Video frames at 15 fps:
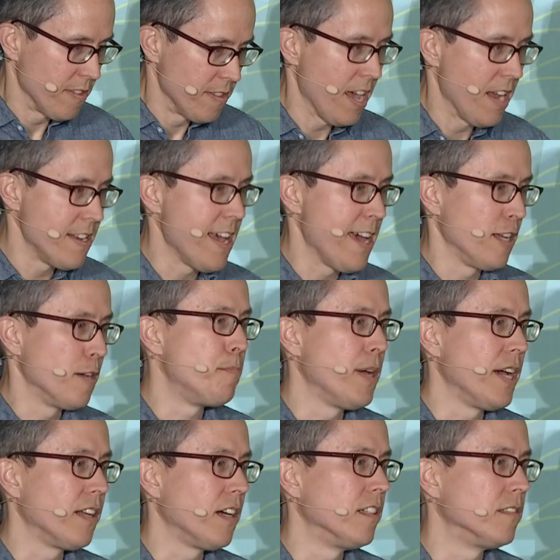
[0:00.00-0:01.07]
net a
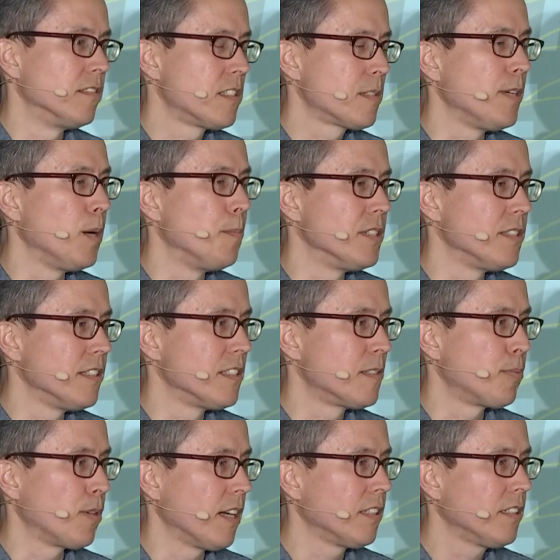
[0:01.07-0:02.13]
bet on small business
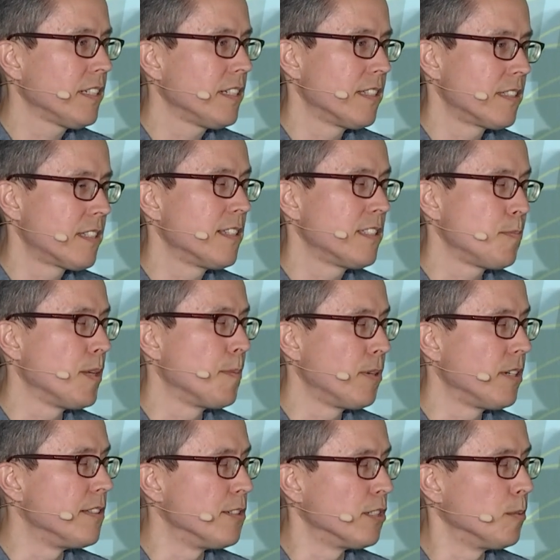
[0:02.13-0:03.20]
broadly, and it tends to be a
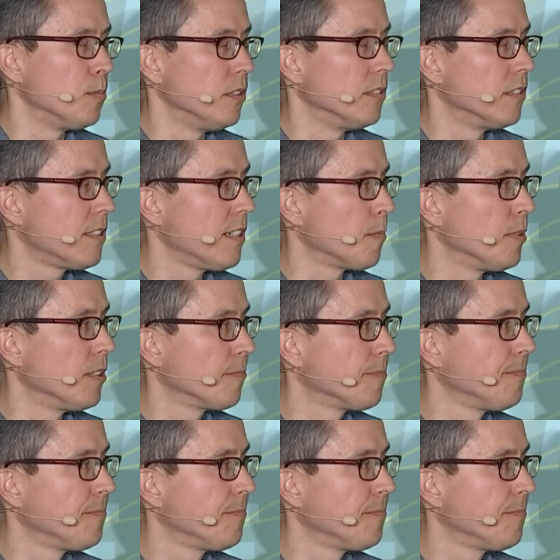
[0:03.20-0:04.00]
pretty durable segment.